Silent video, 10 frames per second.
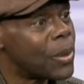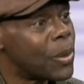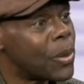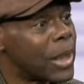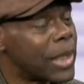
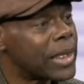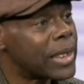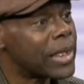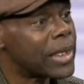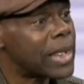who
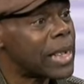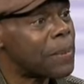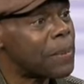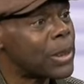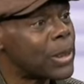has a
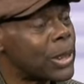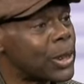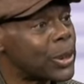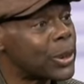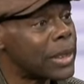
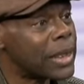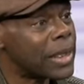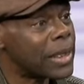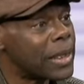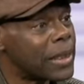position,
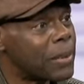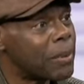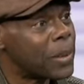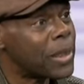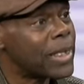
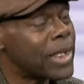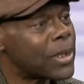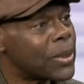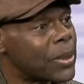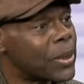but
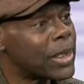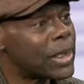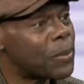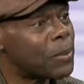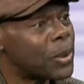does not
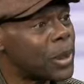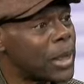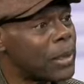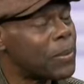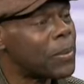seem to
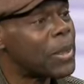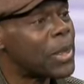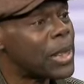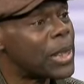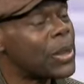have
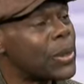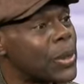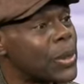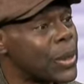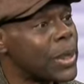the
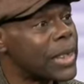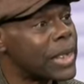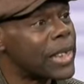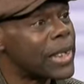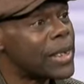
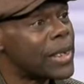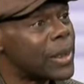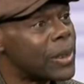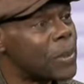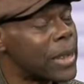authority
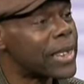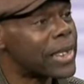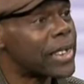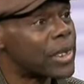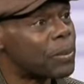to make
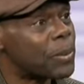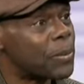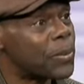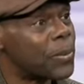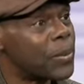things move.